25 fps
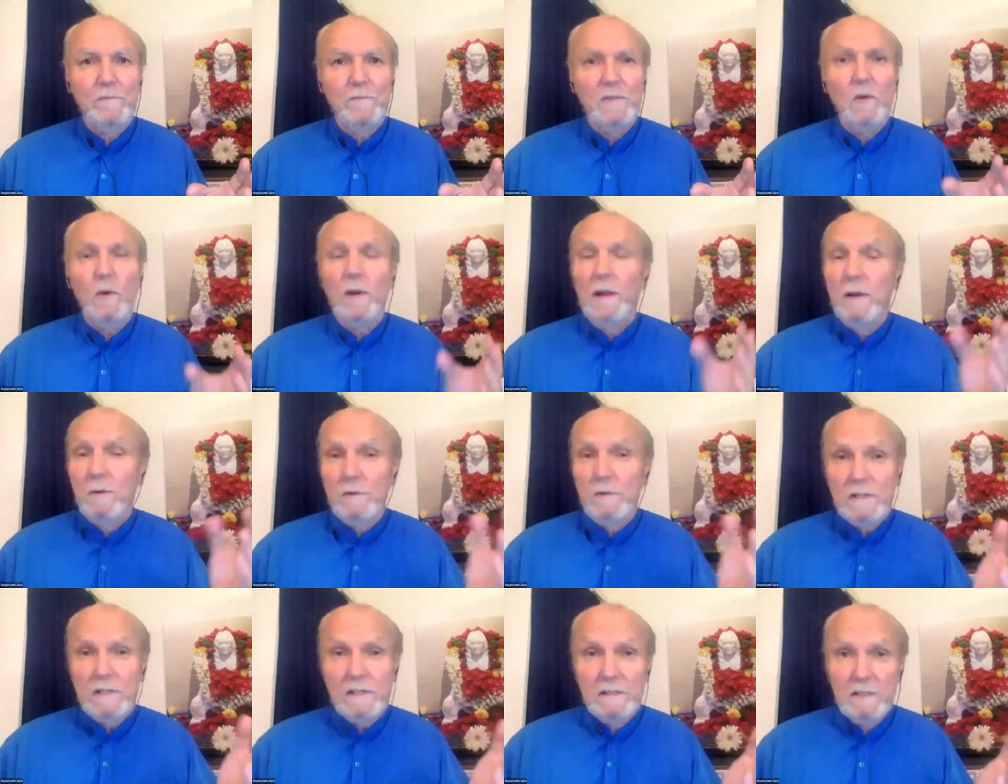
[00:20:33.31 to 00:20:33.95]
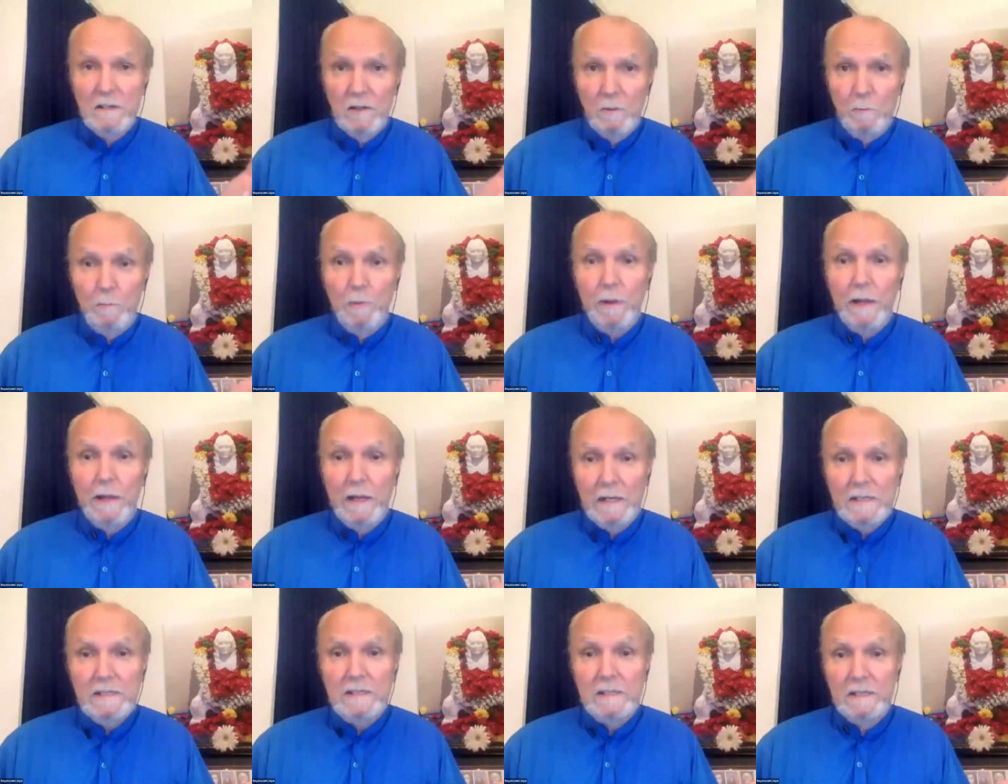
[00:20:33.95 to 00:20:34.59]
Well, that was a little
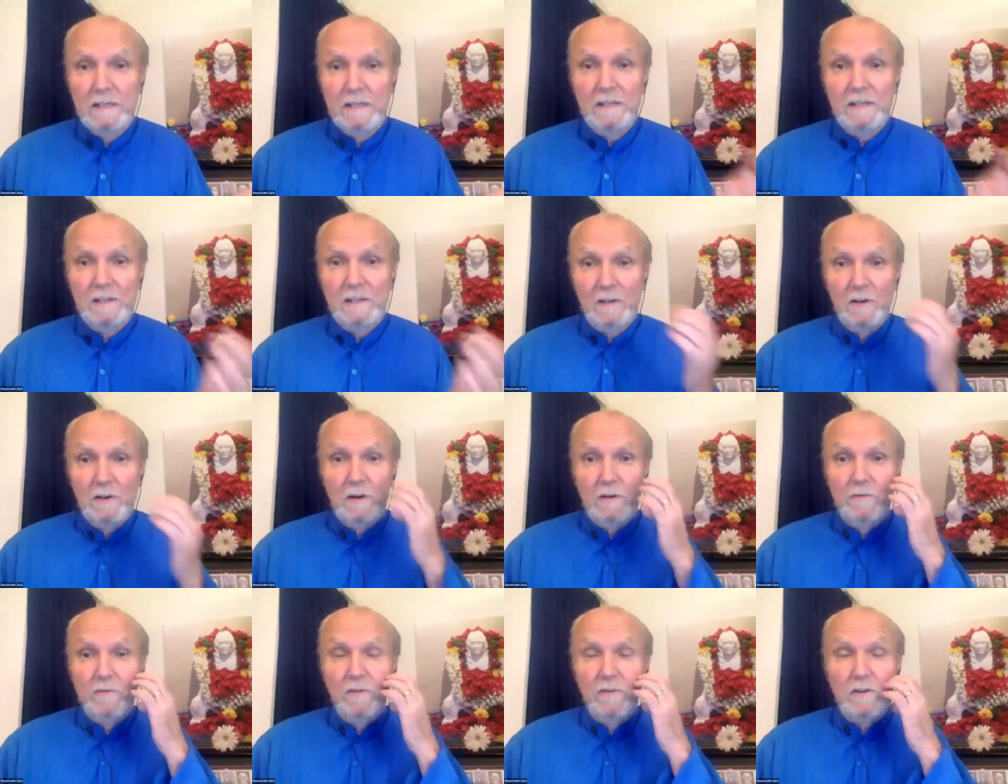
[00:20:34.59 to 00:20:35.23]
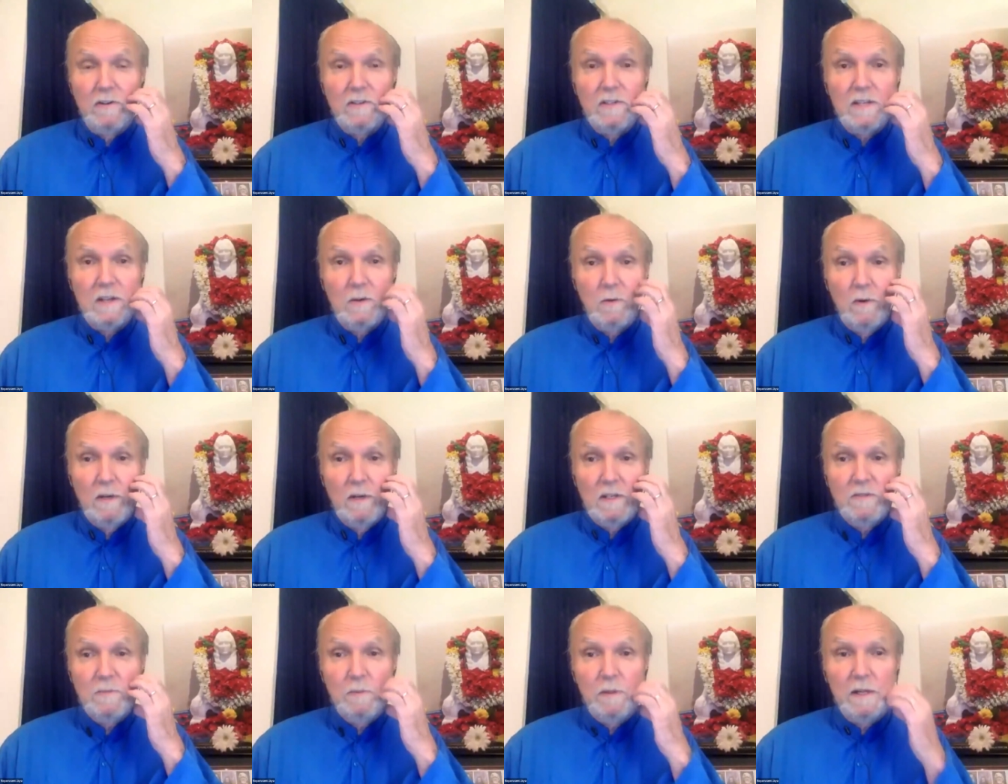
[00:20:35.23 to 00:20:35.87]
pleasant. At first it
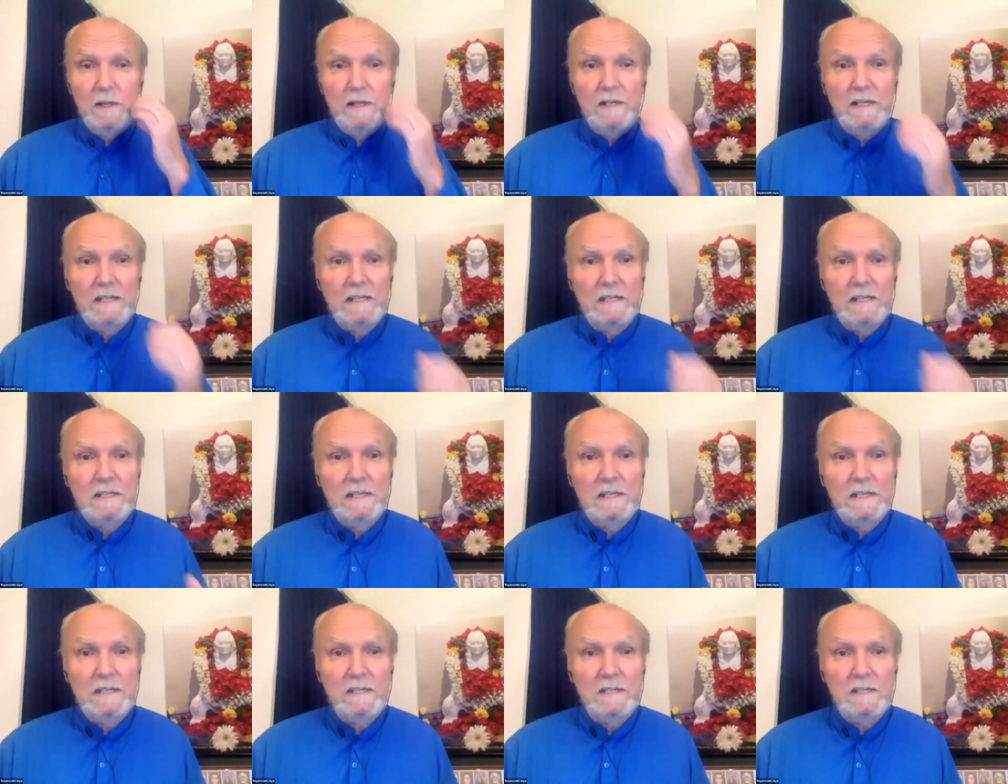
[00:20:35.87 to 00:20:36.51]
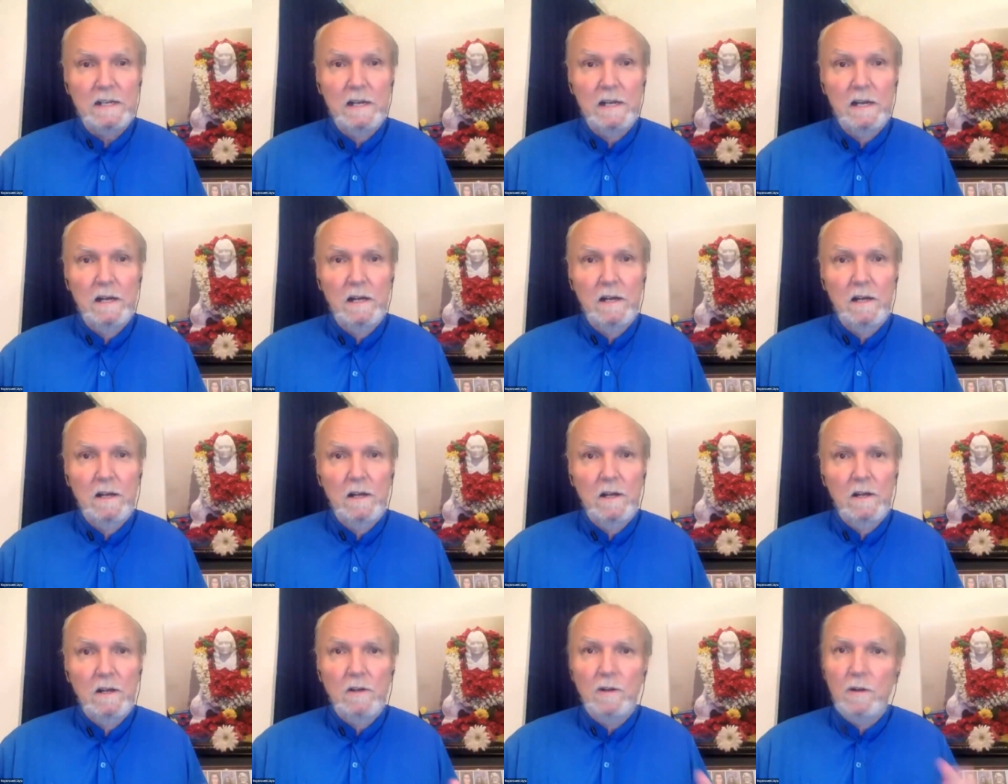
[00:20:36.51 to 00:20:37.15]
was pleasant. He says,
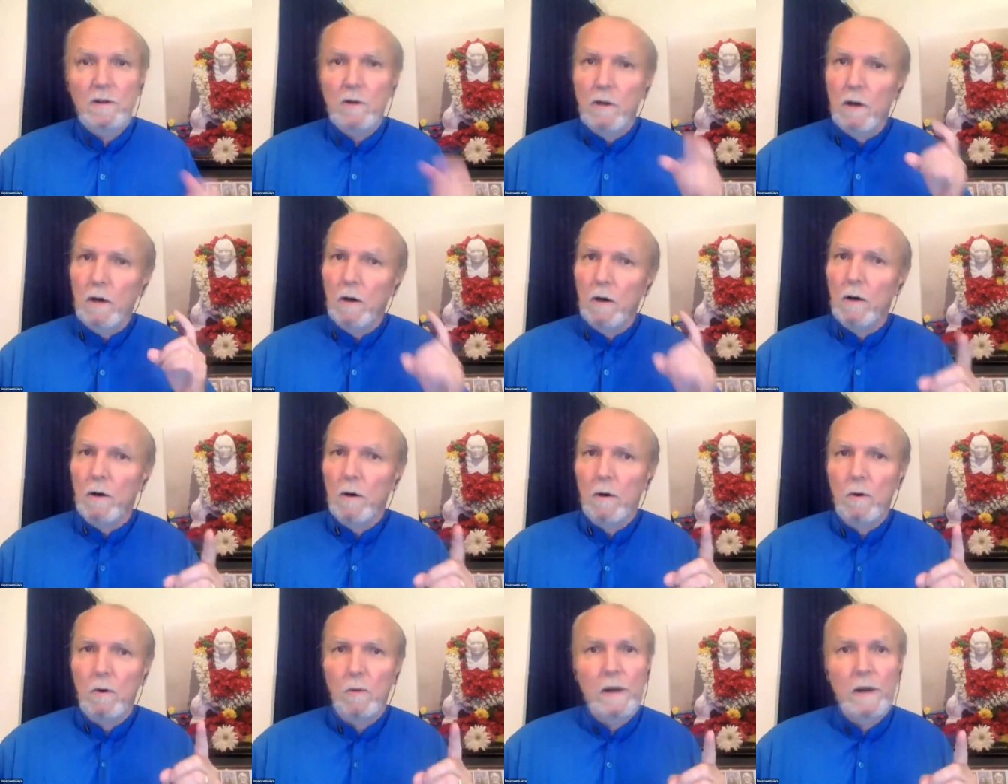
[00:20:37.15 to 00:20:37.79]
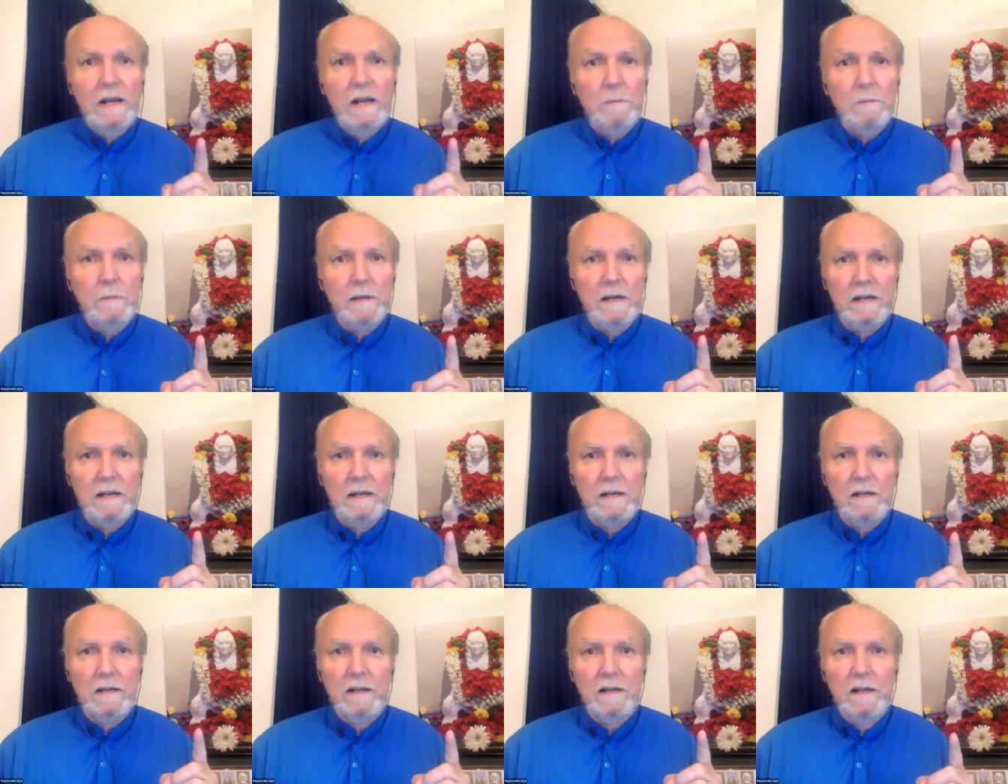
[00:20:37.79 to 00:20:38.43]
no, wait a
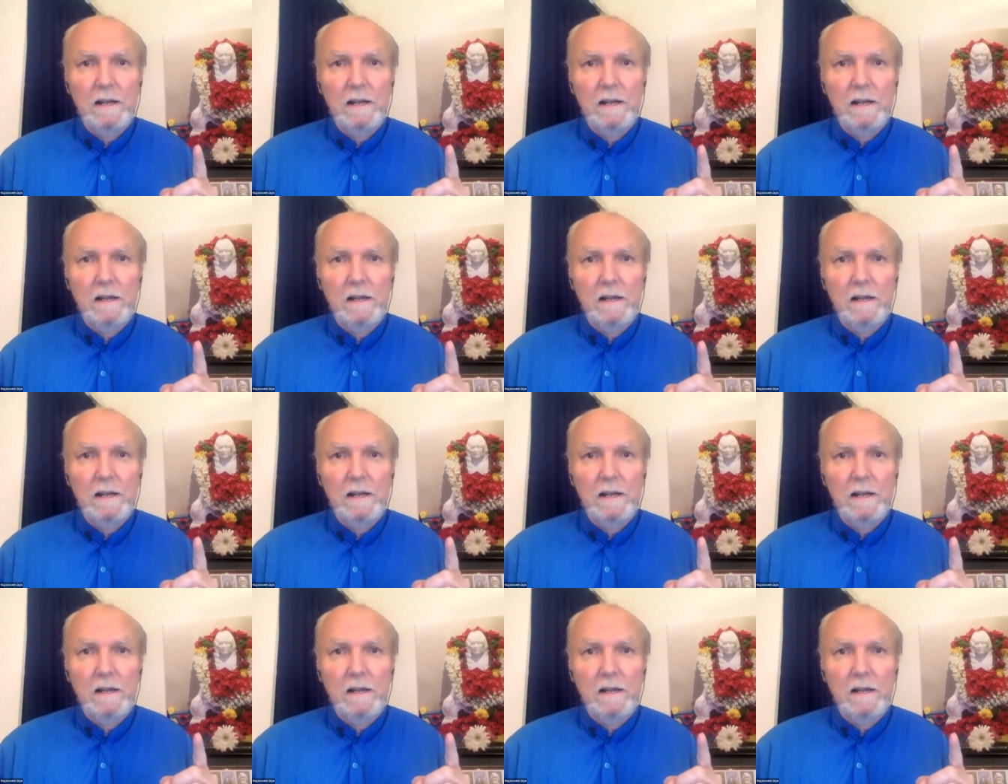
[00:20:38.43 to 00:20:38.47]
minute.